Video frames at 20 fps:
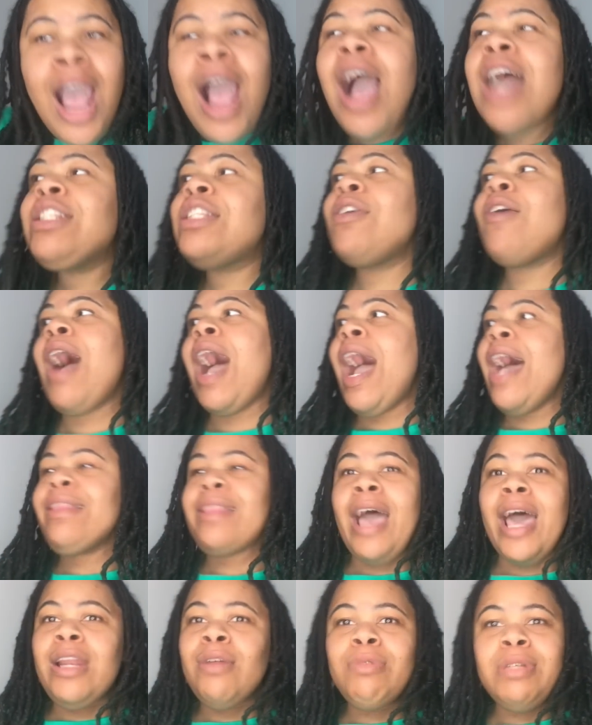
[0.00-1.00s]
So I
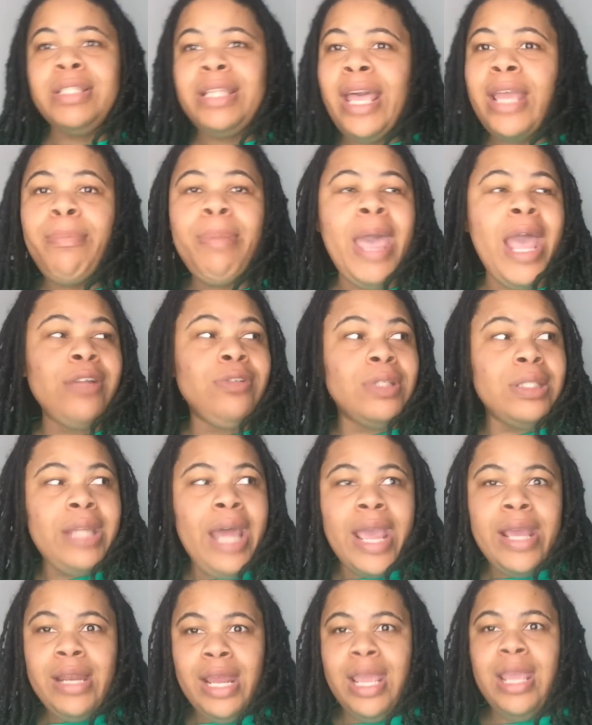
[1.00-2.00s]
thought it was St. Patrick's
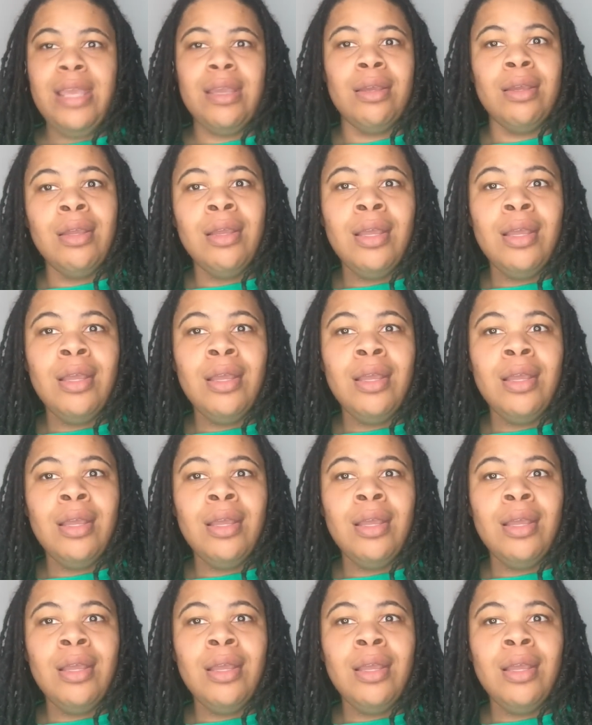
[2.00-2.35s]
Day then.